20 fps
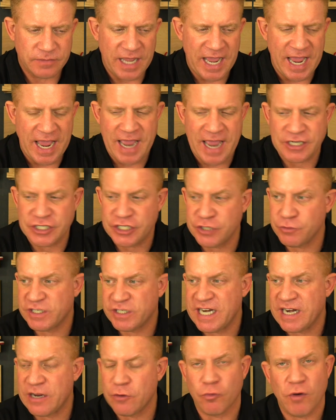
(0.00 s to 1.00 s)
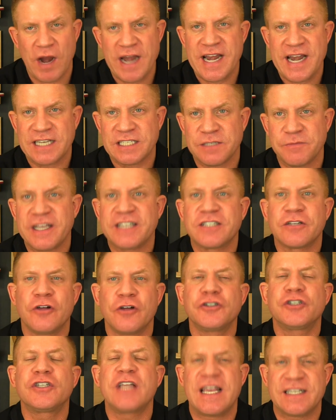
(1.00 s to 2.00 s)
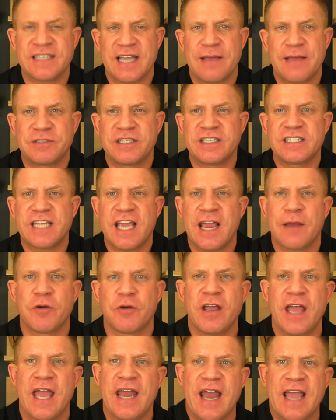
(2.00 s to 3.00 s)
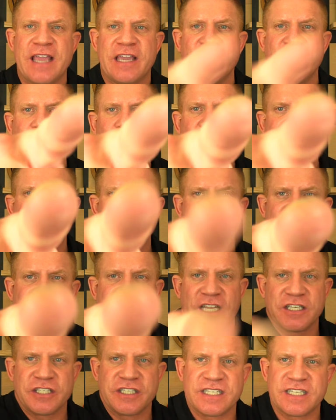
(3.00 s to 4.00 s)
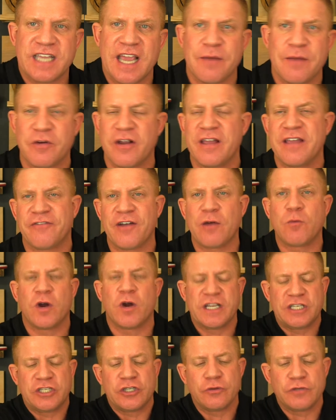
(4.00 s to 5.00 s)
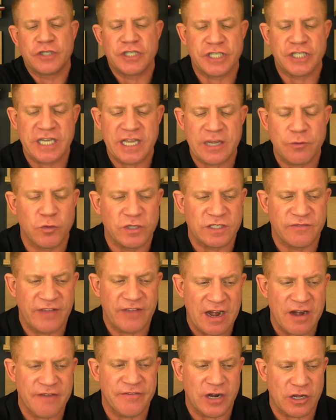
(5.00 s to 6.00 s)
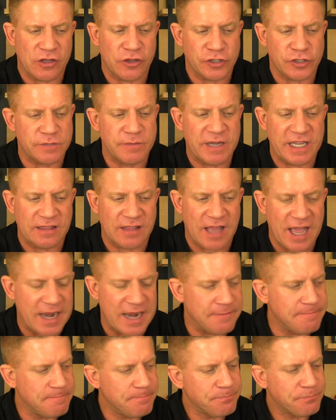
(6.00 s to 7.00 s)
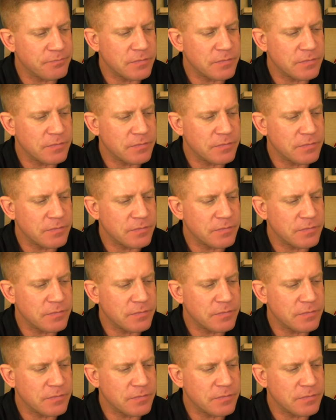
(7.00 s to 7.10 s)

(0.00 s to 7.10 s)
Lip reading: And she was standing right next to me, as close as I am to this camera. And I could reach and touch this camera if I wanted to. She was very, very close to me in line.